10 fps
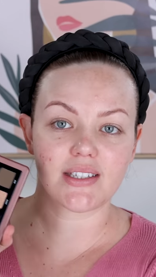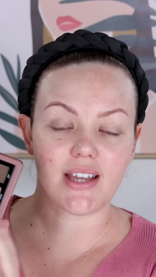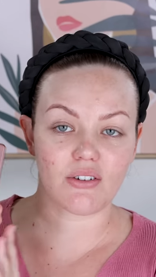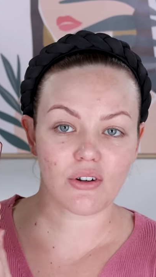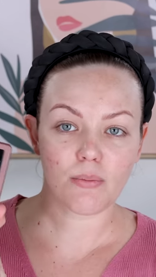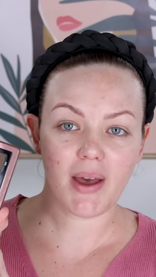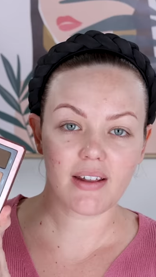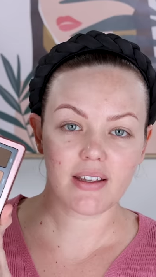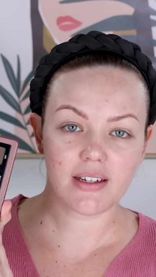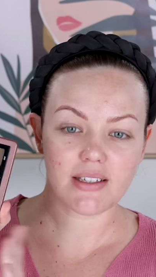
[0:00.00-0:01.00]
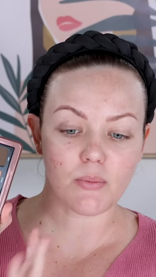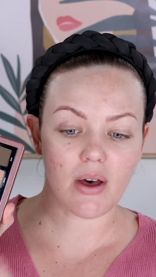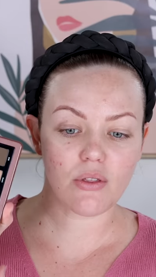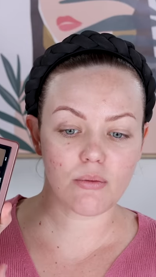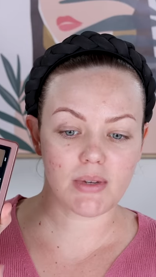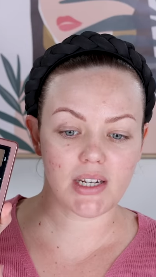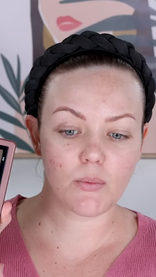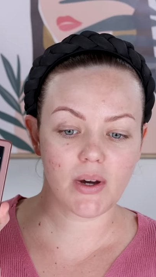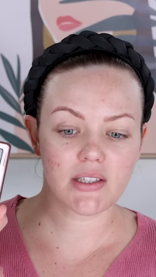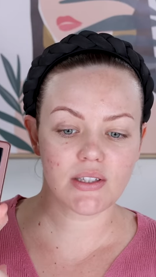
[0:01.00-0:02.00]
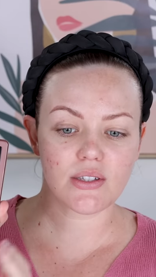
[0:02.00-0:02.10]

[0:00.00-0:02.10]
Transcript: Zendo palette as well, the midi one.